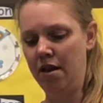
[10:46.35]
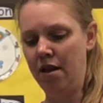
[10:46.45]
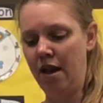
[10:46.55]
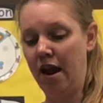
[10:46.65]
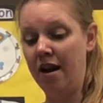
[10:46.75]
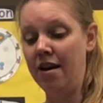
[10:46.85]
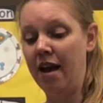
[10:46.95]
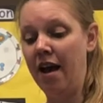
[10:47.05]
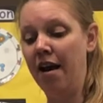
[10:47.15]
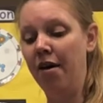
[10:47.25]
And
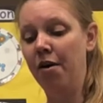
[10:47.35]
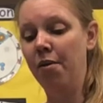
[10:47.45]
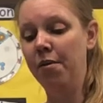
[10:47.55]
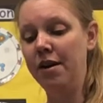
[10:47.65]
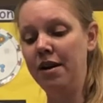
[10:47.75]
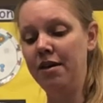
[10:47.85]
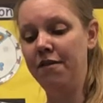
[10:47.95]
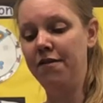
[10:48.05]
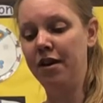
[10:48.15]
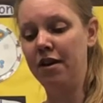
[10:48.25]
now we need to
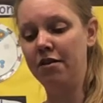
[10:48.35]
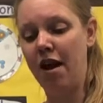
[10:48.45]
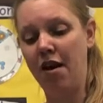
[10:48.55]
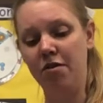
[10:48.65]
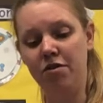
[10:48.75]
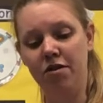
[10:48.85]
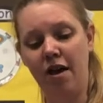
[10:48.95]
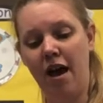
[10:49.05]
figure out